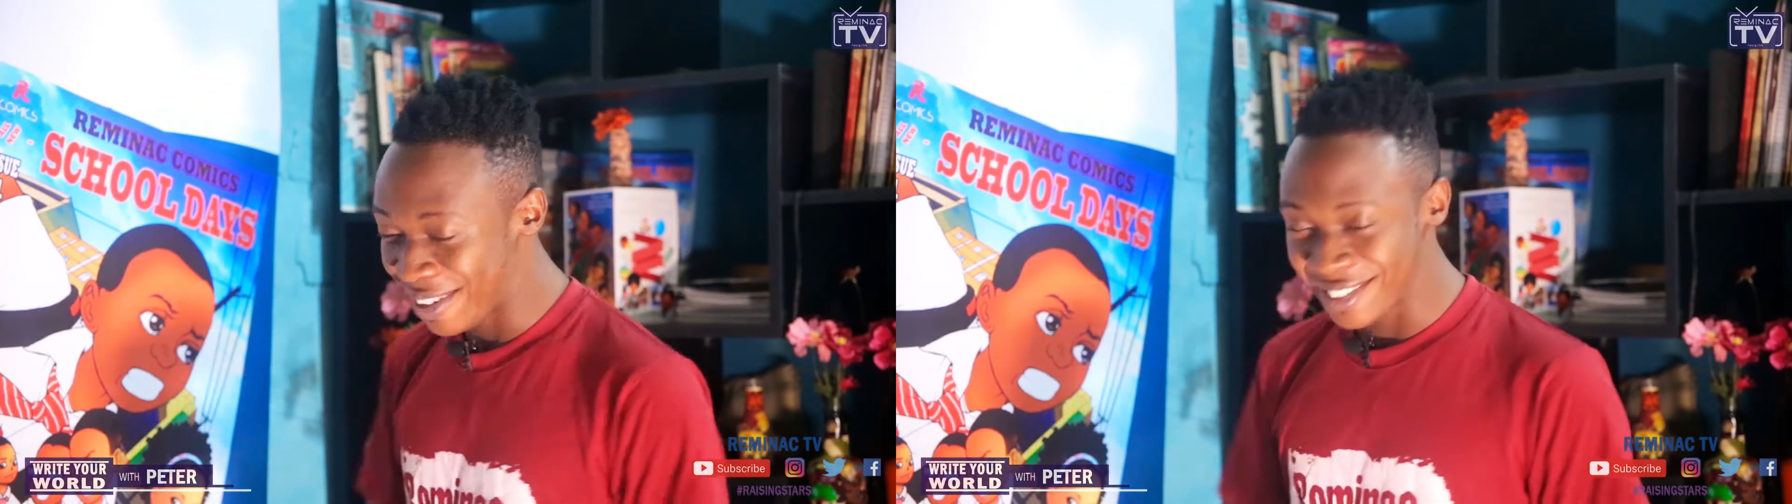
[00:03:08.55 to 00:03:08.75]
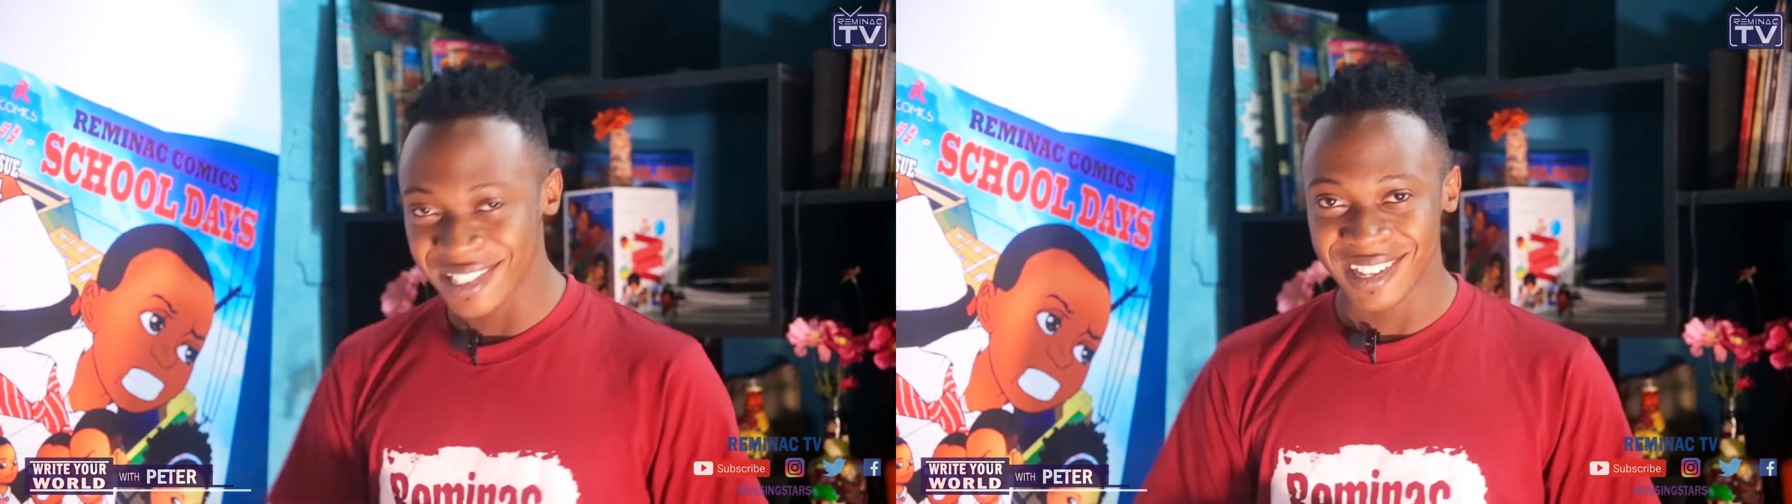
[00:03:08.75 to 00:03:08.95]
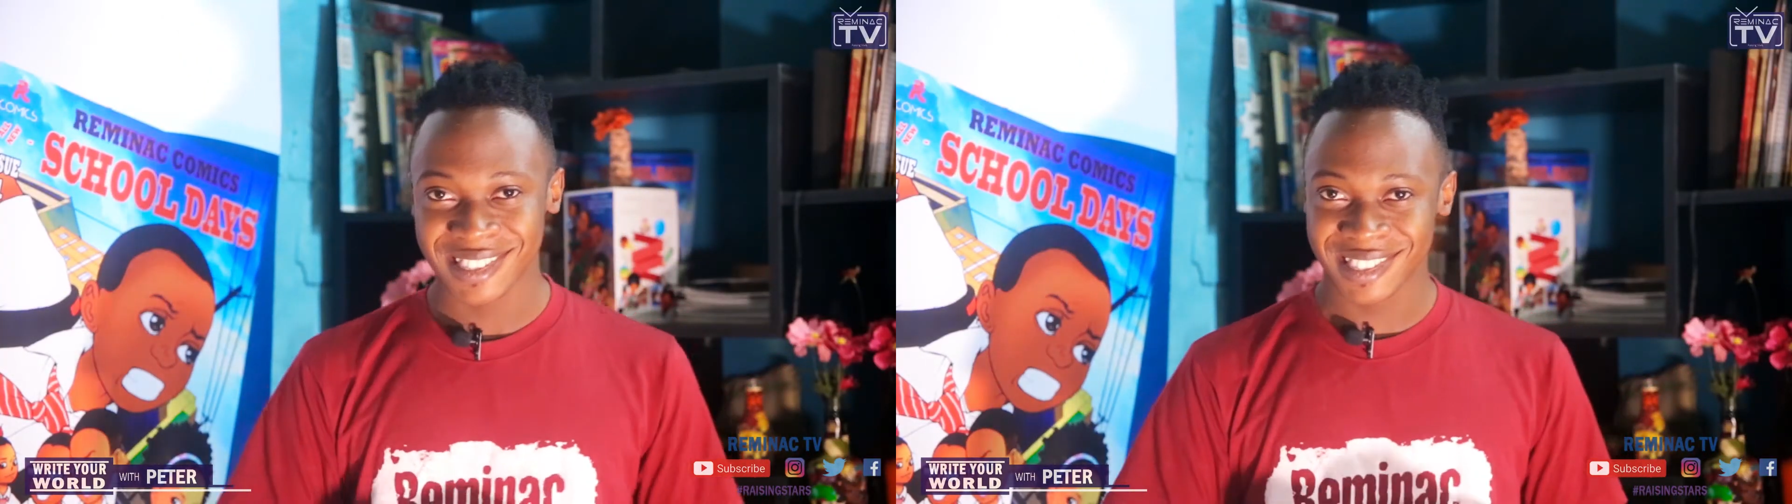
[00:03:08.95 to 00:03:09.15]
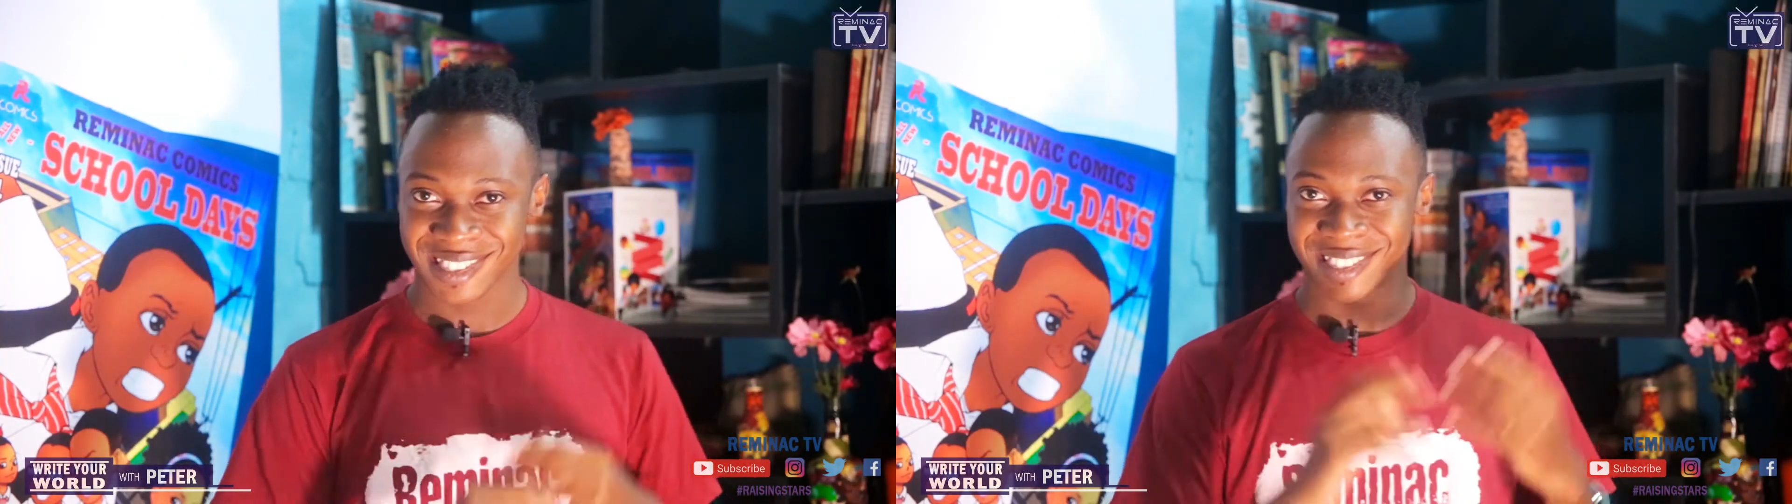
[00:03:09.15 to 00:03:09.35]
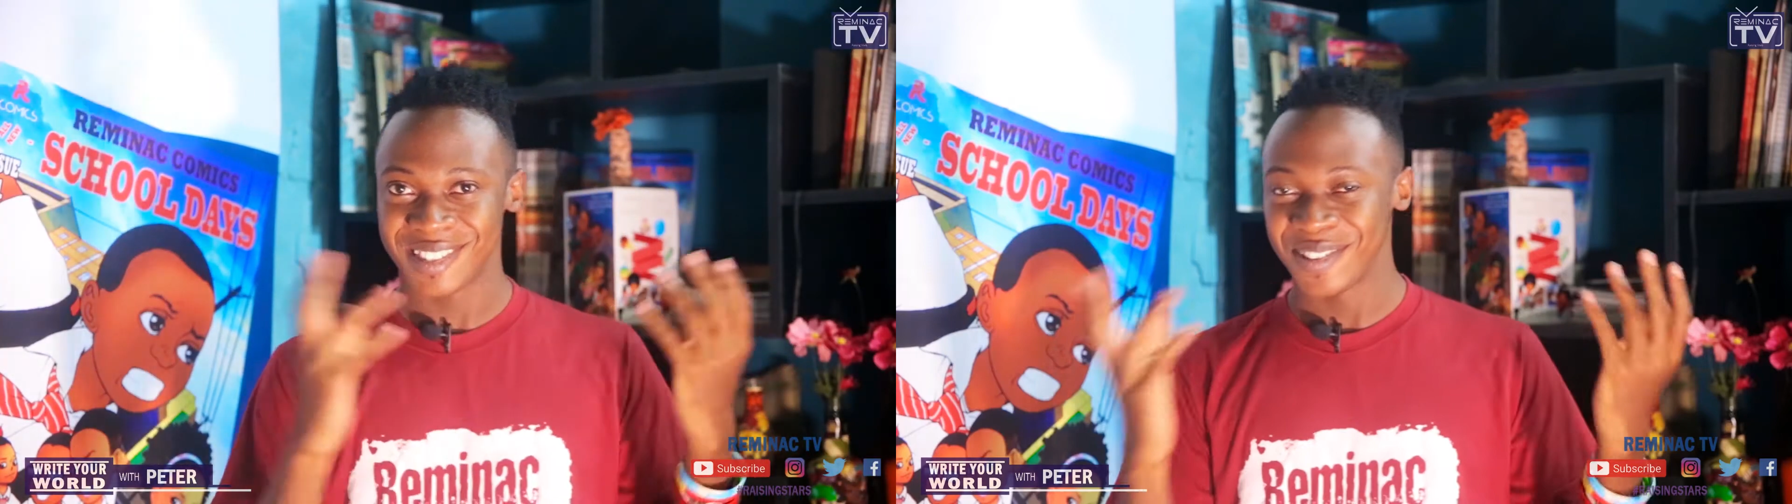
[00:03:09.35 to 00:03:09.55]
he
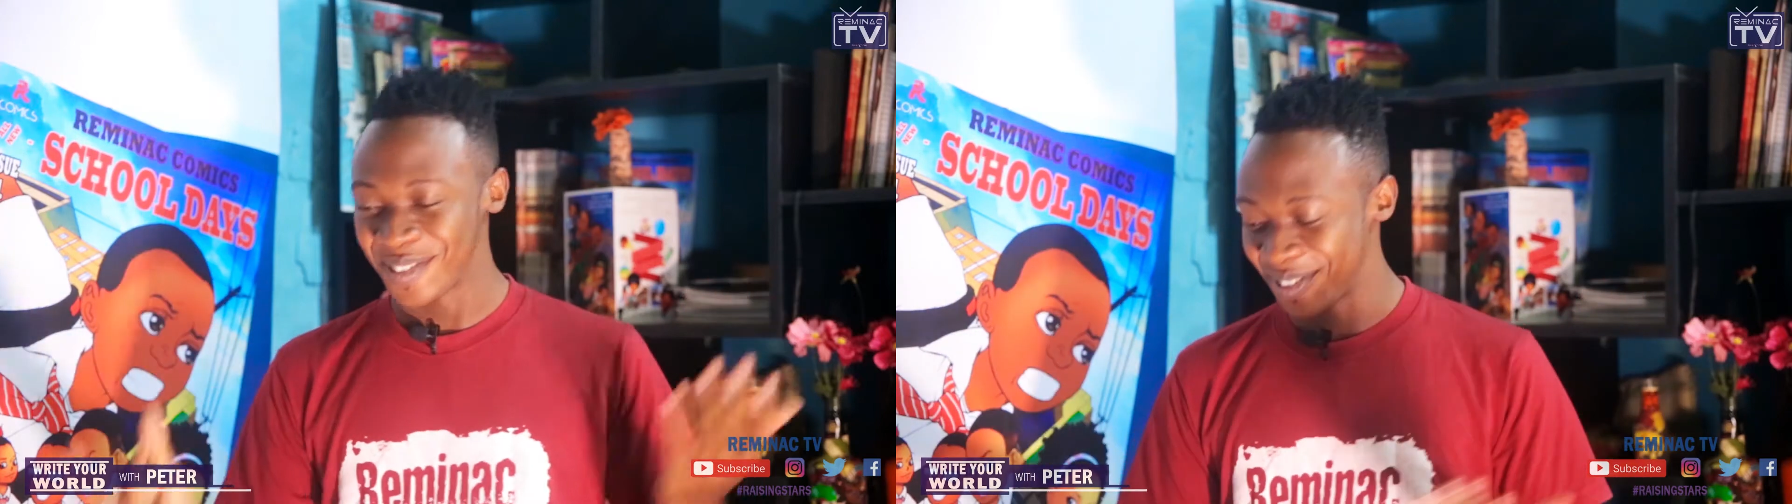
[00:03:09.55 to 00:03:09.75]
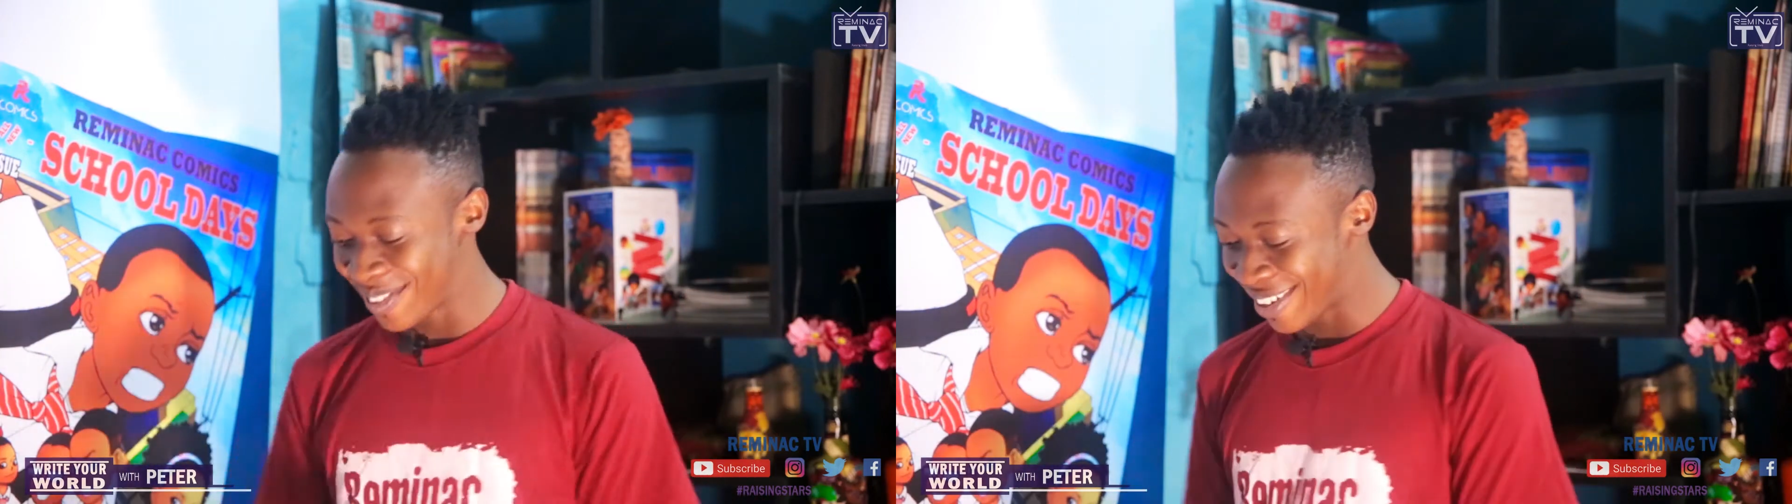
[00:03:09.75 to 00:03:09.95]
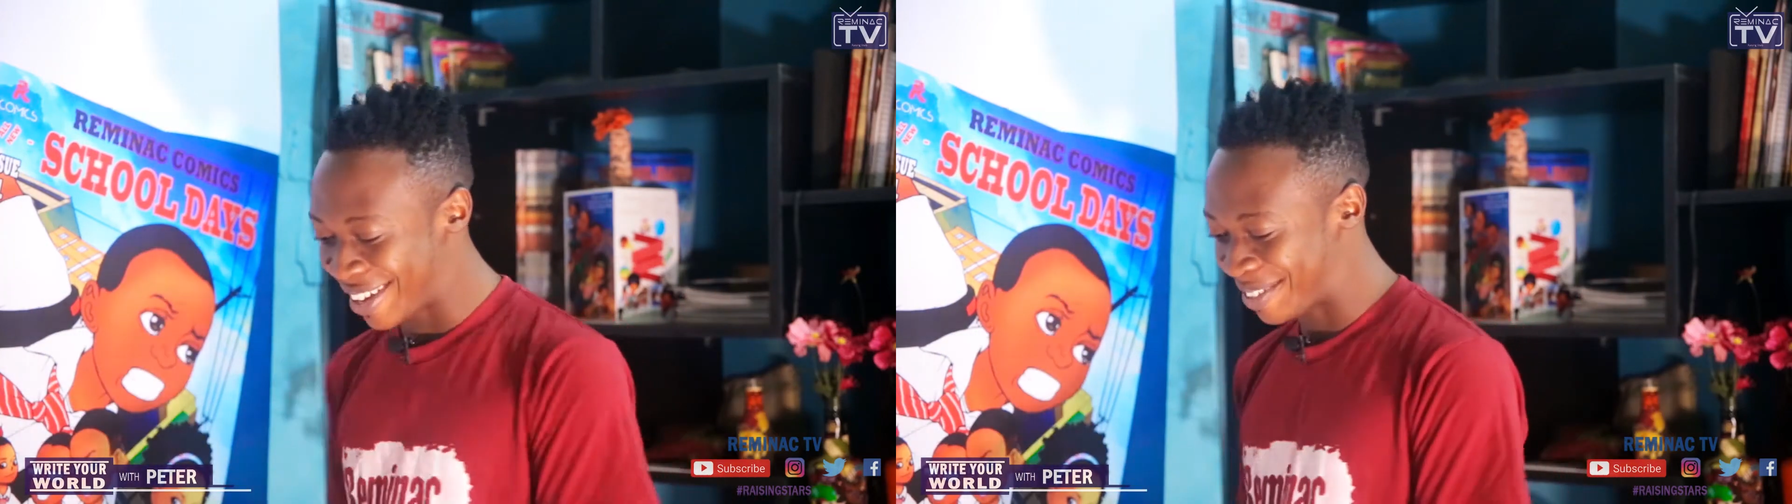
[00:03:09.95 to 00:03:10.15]
starts, you know,